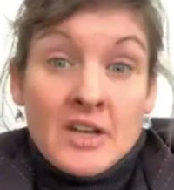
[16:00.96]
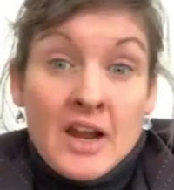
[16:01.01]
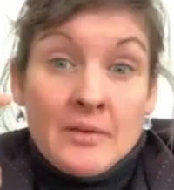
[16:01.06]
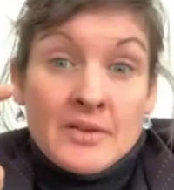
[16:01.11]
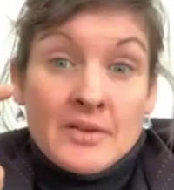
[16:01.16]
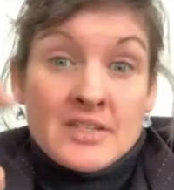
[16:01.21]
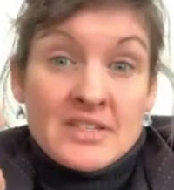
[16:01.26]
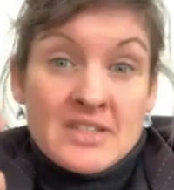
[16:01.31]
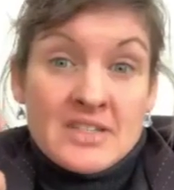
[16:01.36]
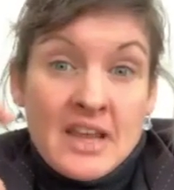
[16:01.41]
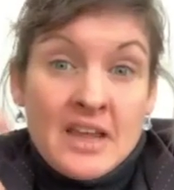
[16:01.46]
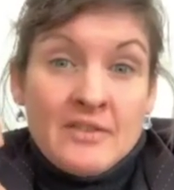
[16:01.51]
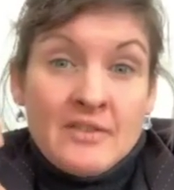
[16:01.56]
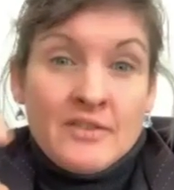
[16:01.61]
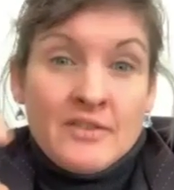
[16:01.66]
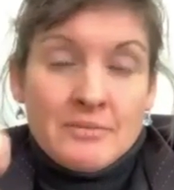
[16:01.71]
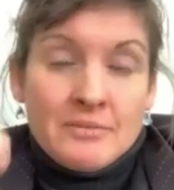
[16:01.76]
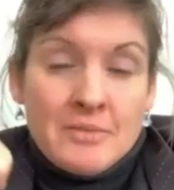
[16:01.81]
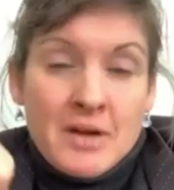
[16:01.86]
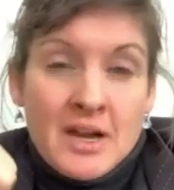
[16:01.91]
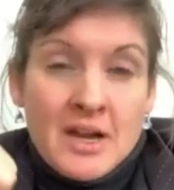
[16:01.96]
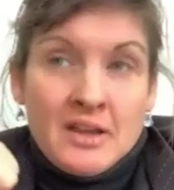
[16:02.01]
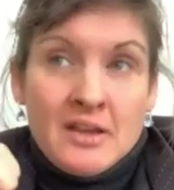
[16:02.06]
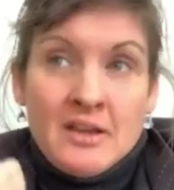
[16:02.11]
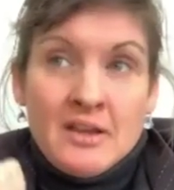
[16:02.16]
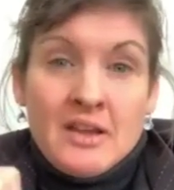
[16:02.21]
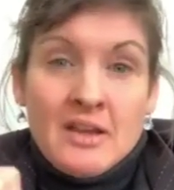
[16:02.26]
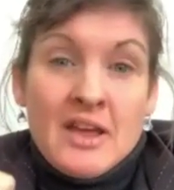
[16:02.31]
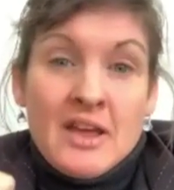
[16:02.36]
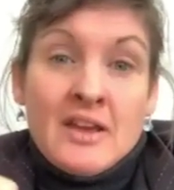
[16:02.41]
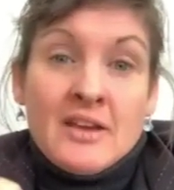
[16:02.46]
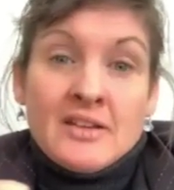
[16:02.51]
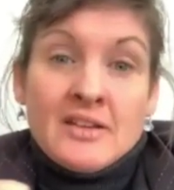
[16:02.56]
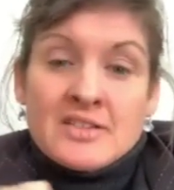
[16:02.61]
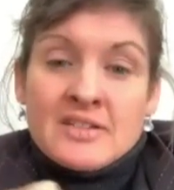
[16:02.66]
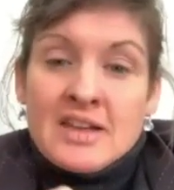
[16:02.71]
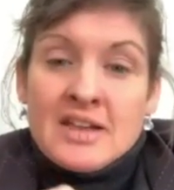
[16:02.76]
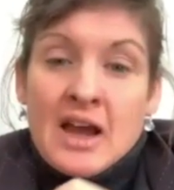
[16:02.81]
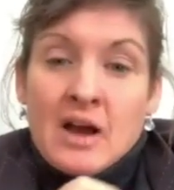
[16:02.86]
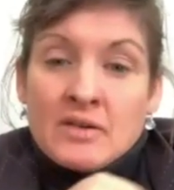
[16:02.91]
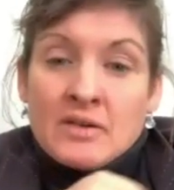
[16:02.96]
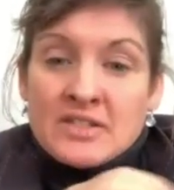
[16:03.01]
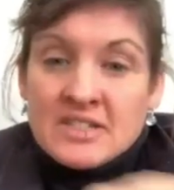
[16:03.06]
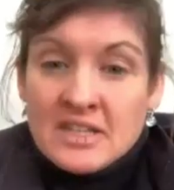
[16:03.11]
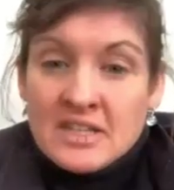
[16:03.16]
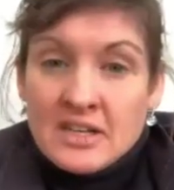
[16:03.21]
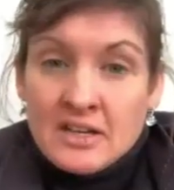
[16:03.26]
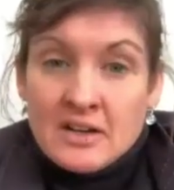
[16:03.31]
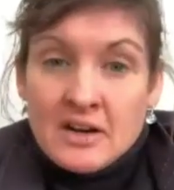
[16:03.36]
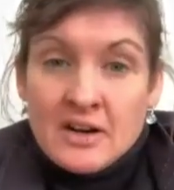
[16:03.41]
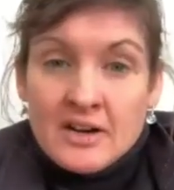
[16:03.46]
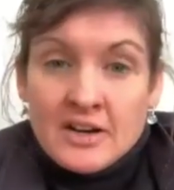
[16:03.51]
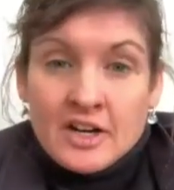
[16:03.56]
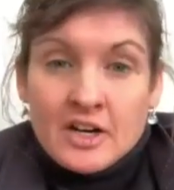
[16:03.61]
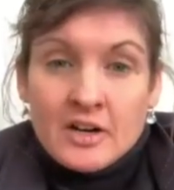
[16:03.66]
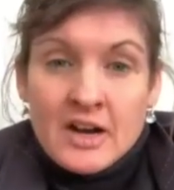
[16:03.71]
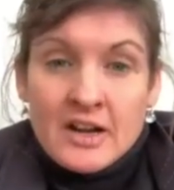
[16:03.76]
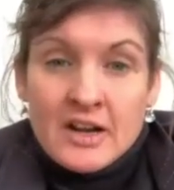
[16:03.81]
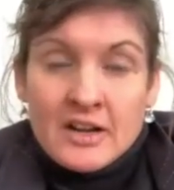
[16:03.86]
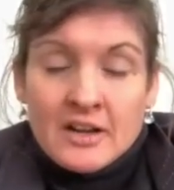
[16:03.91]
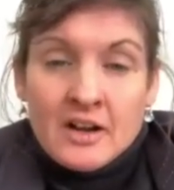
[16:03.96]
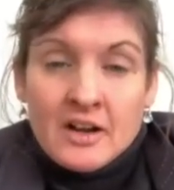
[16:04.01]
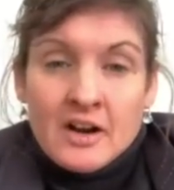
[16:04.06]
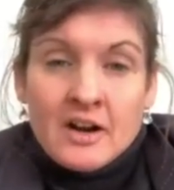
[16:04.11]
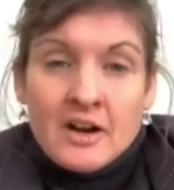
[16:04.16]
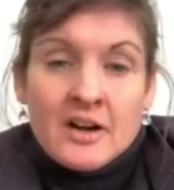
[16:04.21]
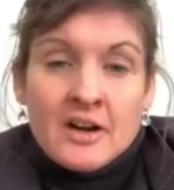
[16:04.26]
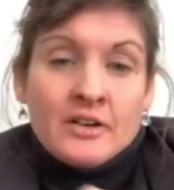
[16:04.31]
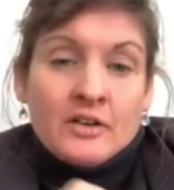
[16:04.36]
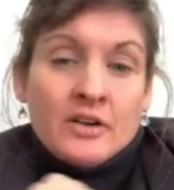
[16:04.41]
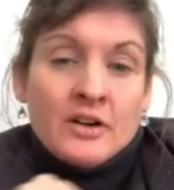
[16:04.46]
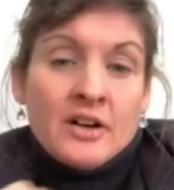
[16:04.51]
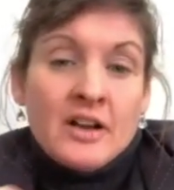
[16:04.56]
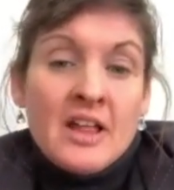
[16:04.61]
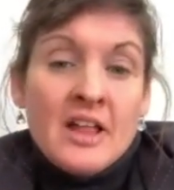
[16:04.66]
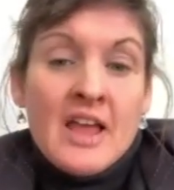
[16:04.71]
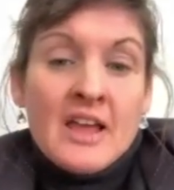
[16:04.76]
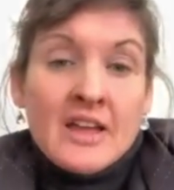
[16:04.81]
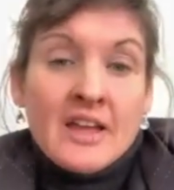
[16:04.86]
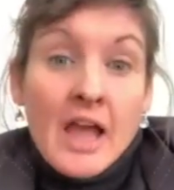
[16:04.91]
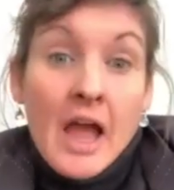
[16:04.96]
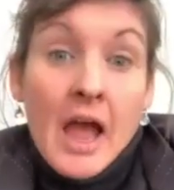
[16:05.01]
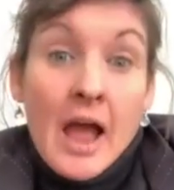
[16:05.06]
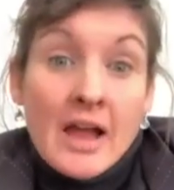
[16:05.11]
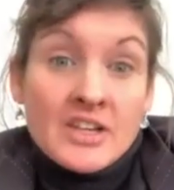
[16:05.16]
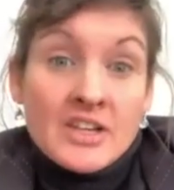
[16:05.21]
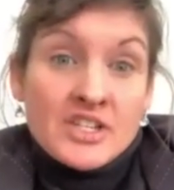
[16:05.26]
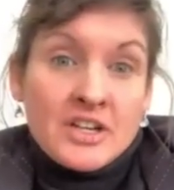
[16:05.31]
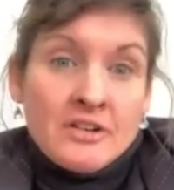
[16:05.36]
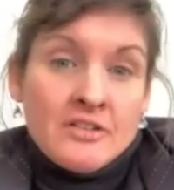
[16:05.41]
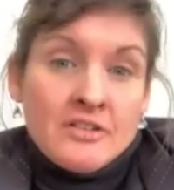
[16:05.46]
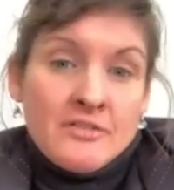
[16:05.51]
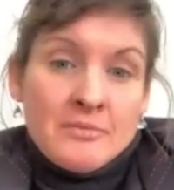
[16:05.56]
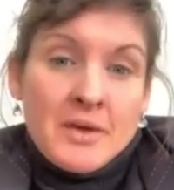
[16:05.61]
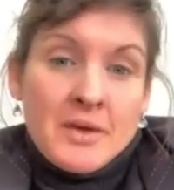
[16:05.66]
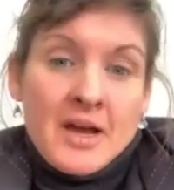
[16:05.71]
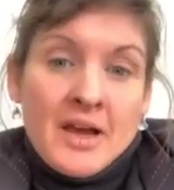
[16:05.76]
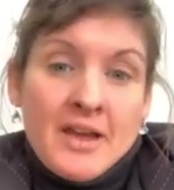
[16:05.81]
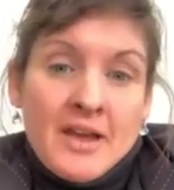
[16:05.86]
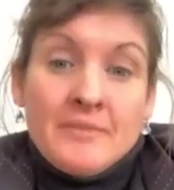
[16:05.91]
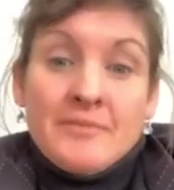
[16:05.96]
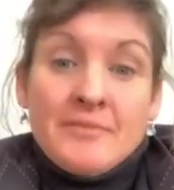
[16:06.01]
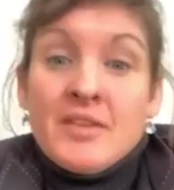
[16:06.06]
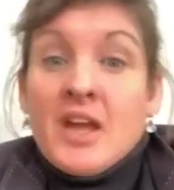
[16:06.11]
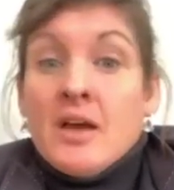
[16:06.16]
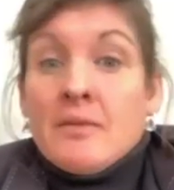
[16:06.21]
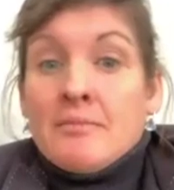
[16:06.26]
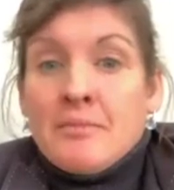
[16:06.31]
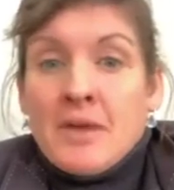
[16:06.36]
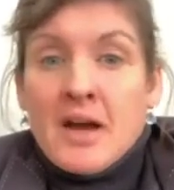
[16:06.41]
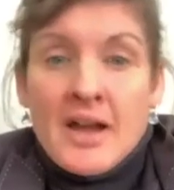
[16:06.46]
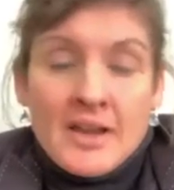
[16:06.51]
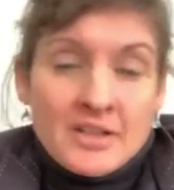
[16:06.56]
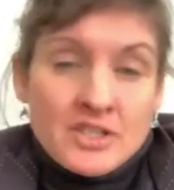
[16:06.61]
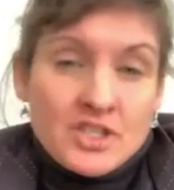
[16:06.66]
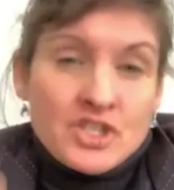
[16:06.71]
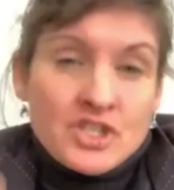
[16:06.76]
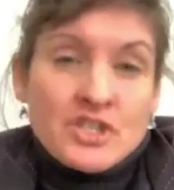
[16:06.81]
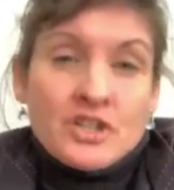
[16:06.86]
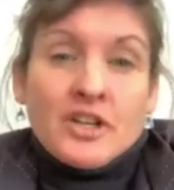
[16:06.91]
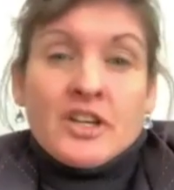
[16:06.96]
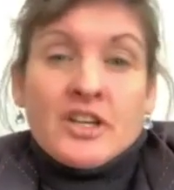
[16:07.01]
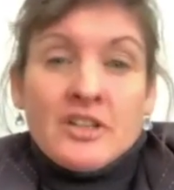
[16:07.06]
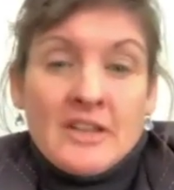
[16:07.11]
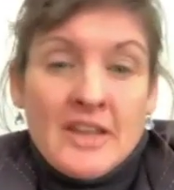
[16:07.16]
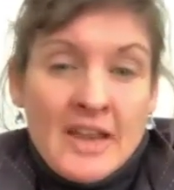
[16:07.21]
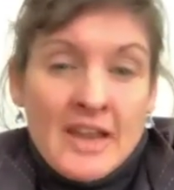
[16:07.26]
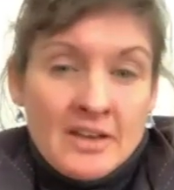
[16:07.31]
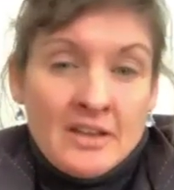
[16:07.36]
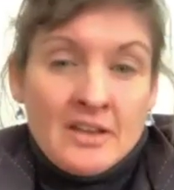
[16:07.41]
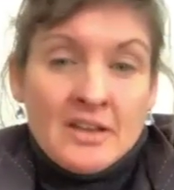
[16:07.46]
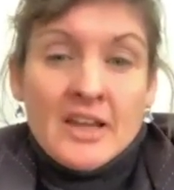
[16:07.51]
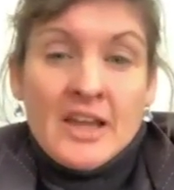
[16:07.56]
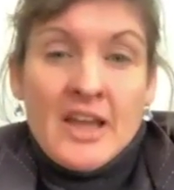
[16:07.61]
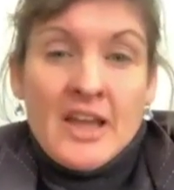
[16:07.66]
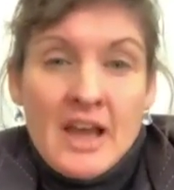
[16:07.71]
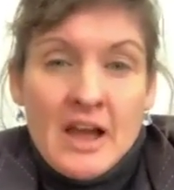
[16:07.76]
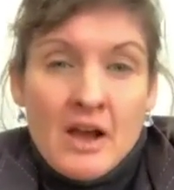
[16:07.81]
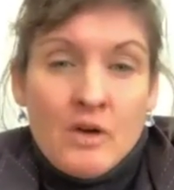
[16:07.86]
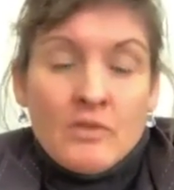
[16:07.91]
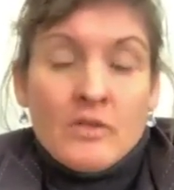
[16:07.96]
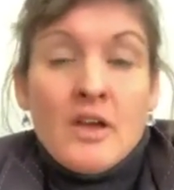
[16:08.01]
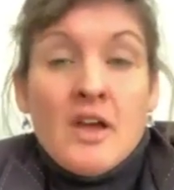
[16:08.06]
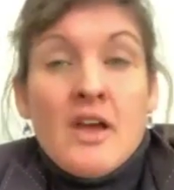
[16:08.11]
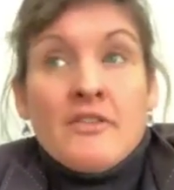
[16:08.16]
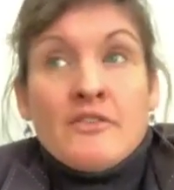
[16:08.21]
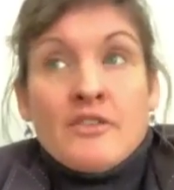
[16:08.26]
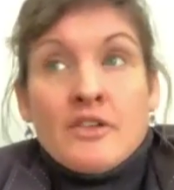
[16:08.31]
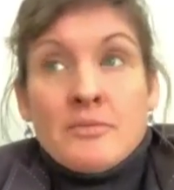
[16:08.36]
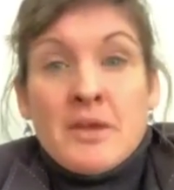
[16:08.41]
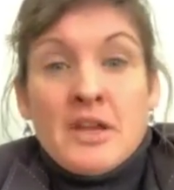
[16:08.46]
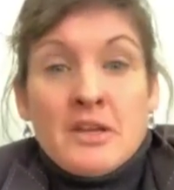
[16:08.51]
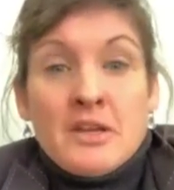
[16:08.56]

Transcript: was saving money, and it's now sitting on a credit card or cash out of my circulating account for me to be